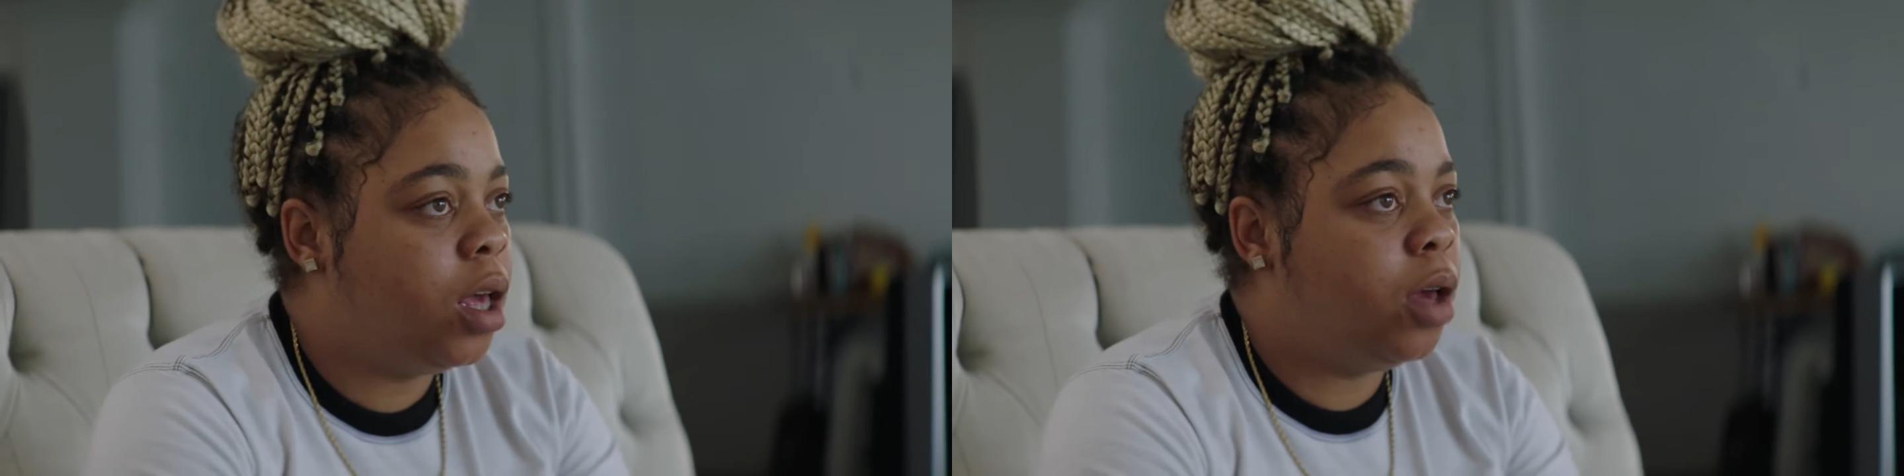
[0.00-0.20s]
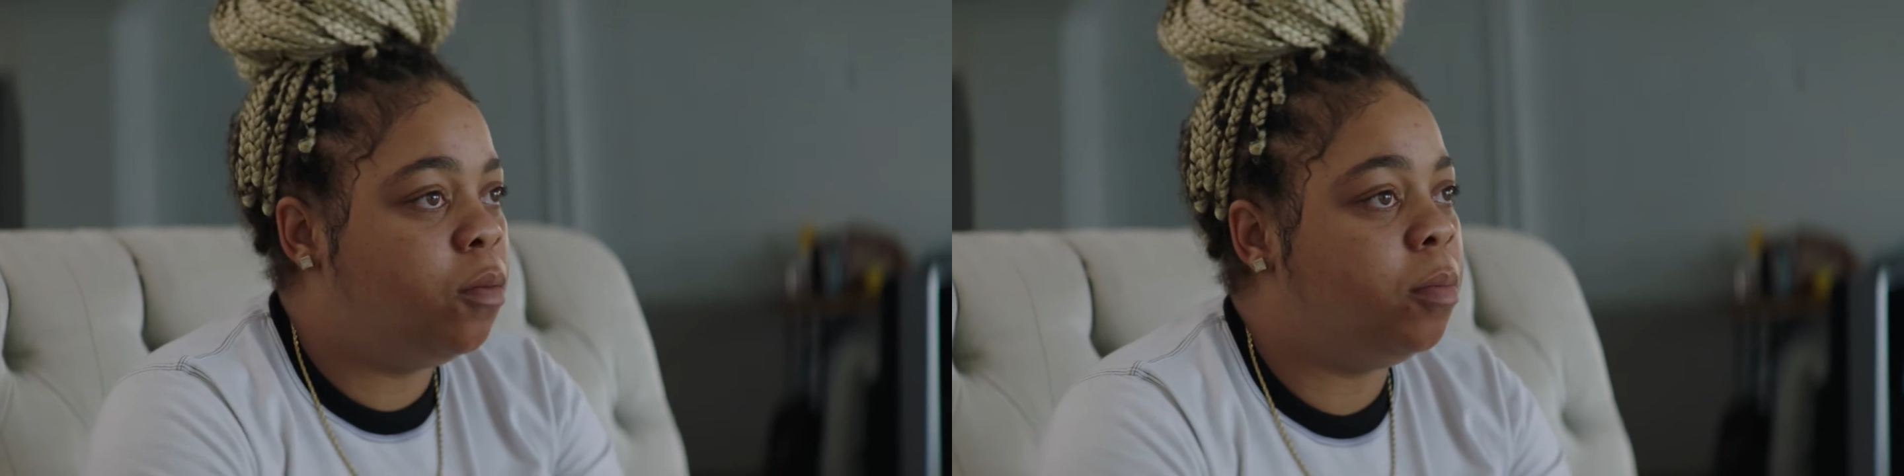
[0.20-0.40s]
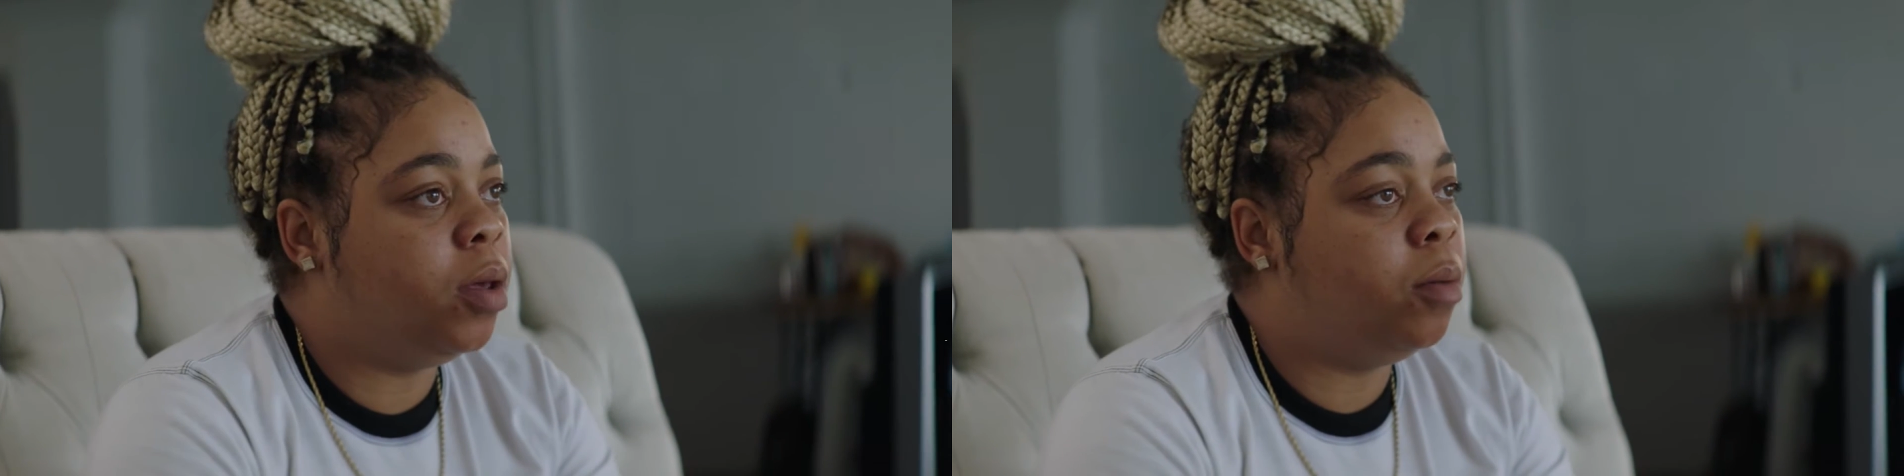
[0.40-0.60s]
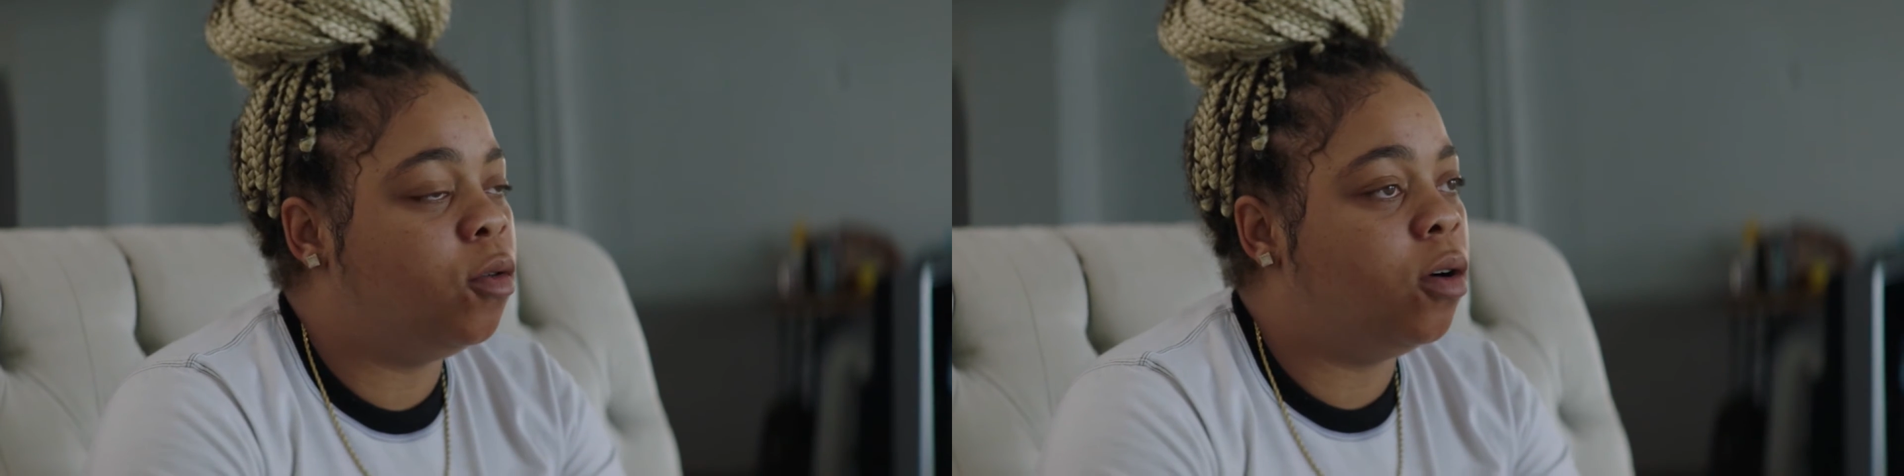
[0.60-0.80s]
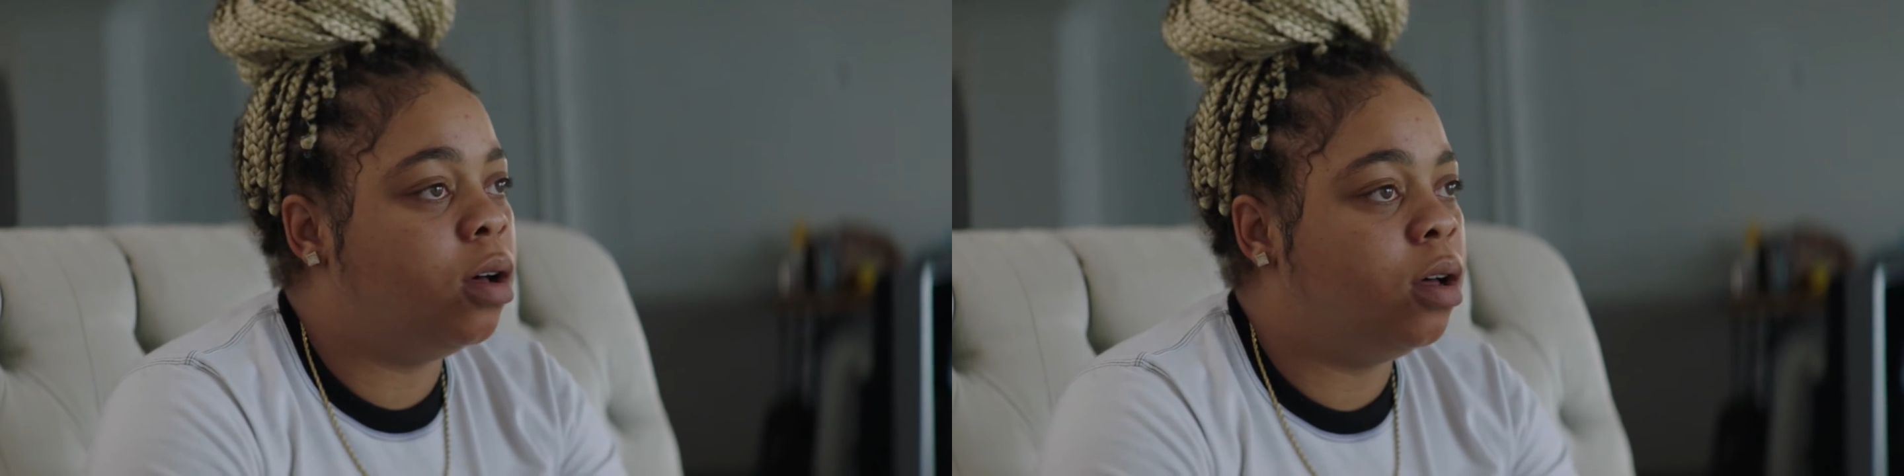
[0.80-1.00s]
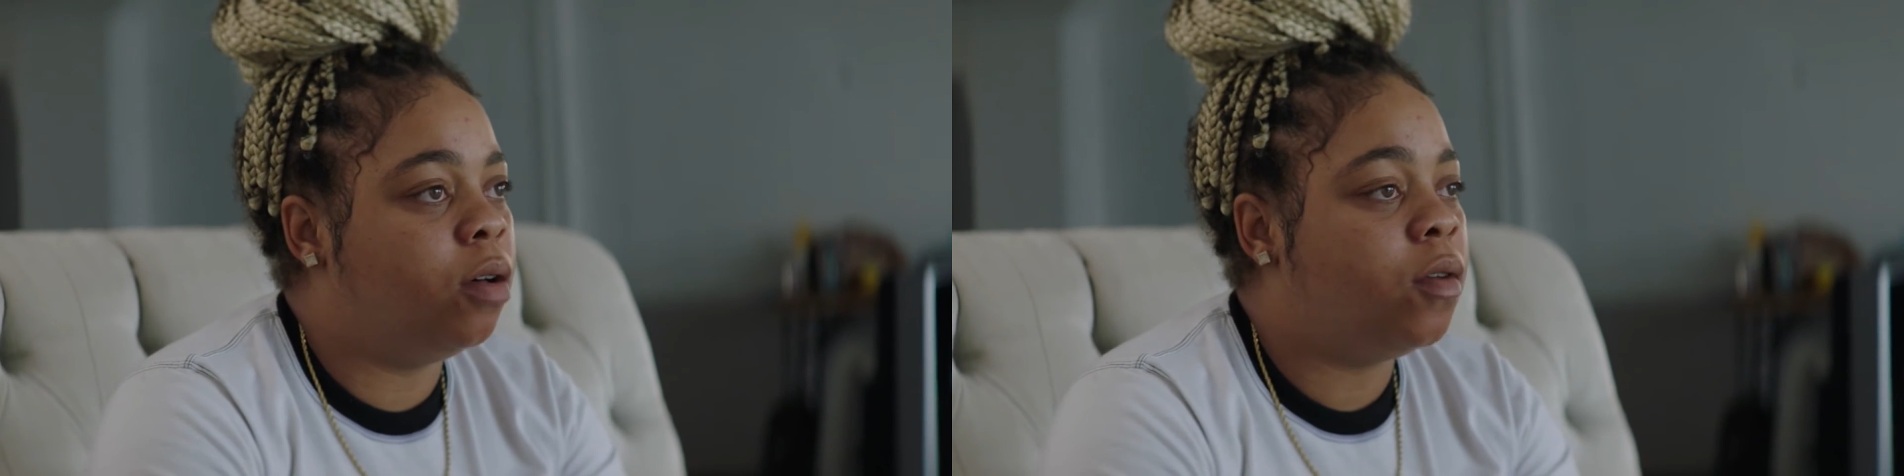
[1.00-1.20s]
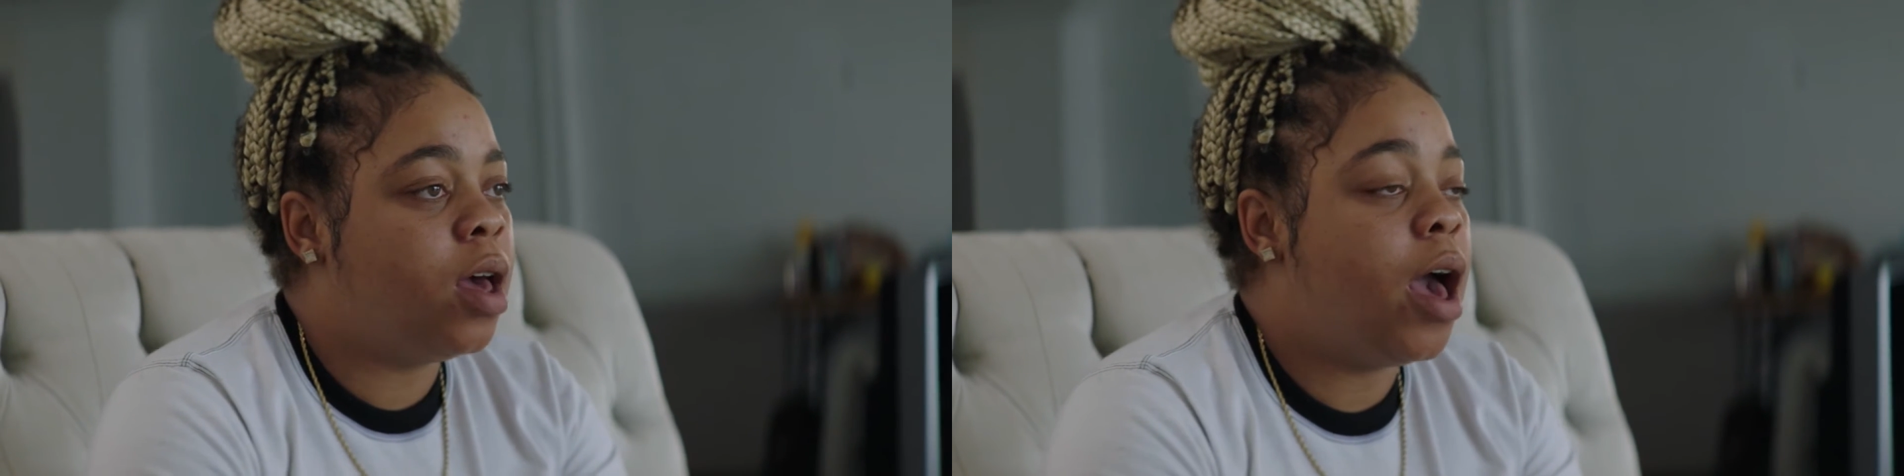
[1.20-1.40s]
It would be more of,